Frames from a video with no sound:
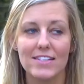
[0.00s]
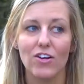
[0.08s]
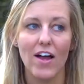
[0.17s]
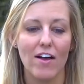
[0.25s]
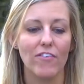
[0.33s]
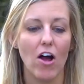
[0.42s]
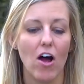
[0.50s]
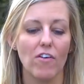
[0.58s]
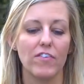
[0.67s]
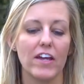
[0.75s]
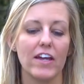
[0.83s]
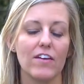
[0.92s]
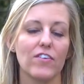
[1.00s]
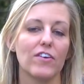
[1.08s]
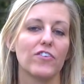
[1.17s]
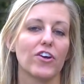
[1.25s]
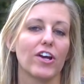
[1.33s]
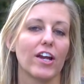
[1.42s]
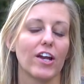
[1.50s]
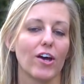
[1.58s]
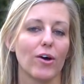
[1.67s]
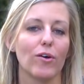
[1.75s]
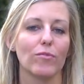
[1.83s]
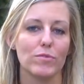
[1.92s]
still have coffee even if you're gonna
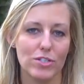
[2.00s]
go